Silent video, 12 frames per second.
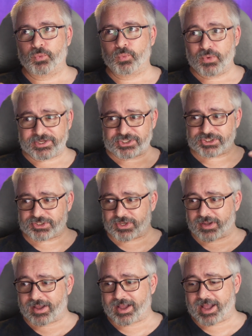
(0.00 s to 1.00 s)
which
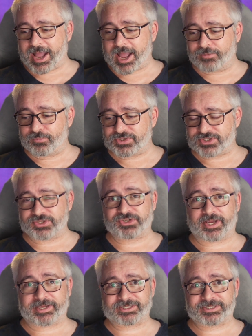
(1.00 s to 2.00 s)
I would
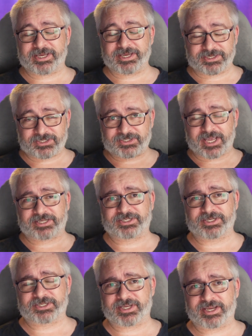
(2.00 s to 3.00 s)
suggest is
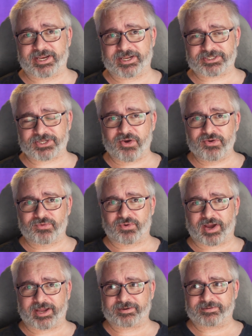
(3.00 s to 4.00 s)
sexist in its own
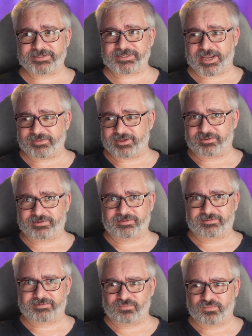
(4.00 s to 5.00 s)
right, saying that
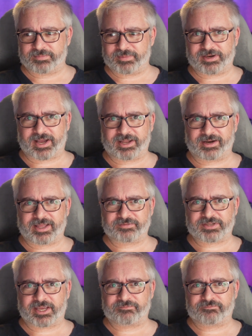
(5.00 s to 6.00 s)
women aren't allowed
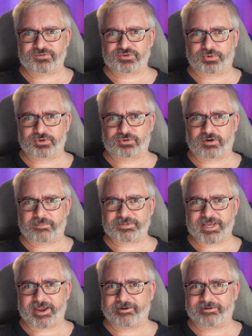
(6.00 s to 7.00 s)
to have short cropped
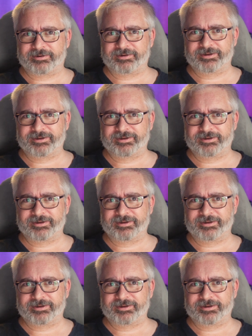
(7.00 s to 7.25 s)
hair.